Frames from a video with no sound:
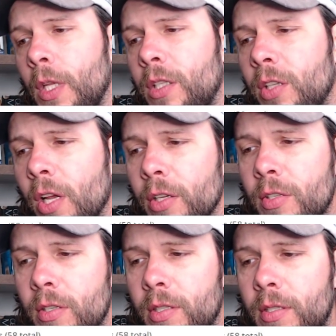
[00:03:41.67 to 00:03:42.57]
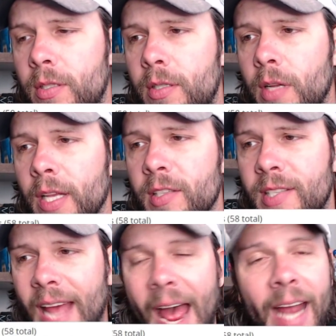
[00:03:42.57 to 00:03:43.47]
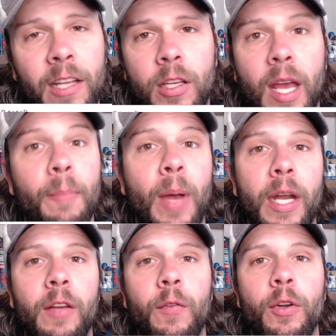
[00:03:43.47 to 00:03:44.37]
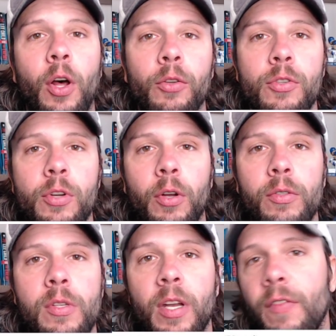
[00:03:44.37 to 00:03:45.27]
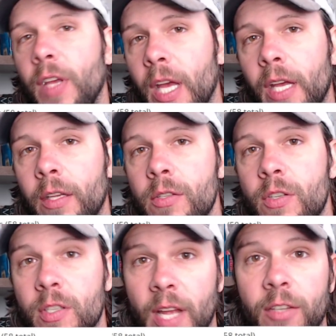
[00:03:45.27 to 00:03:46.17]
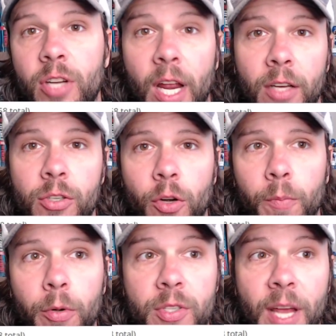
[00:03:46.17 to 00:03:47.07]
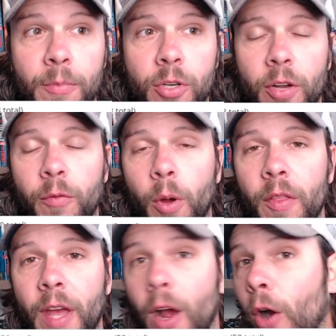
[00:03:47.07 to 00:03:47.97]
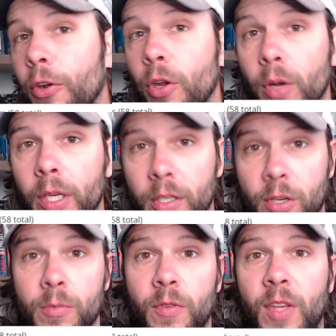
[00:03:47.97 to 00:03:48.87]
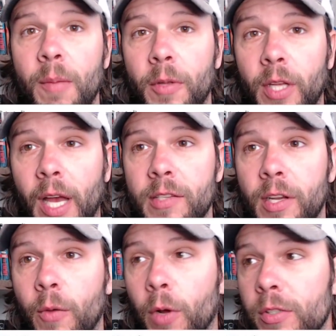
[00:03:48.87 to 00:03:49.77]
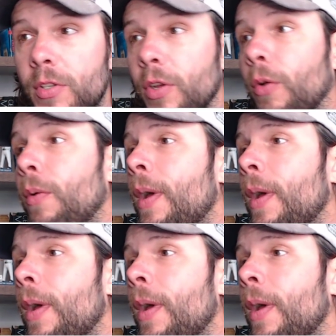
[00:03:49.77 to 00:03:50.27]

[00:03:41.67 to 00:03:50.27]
Is Dak campaigning for Dalton Schultz? And if he is, does that change your perception of what they are doing in terms of keeping the guys that he wants to?